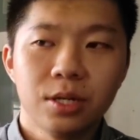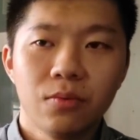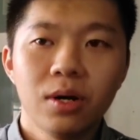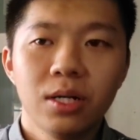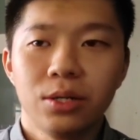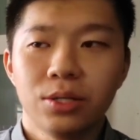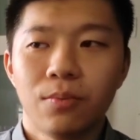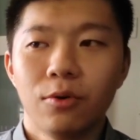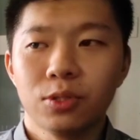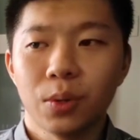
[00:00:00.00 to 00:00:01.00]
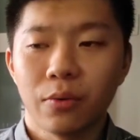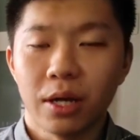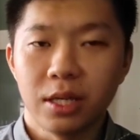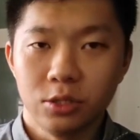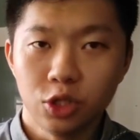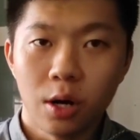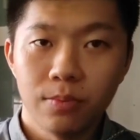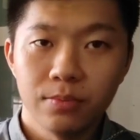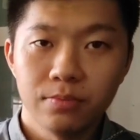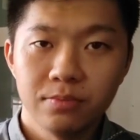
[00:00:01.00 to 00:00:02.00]
What is the most requested job
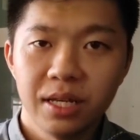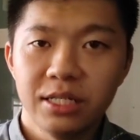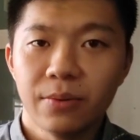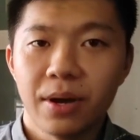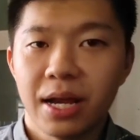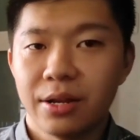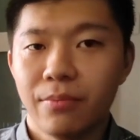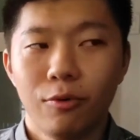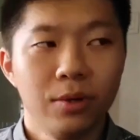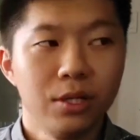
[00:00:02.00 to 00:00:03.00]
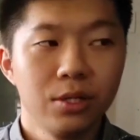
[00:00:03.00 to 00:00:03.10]
in Japan at the moment?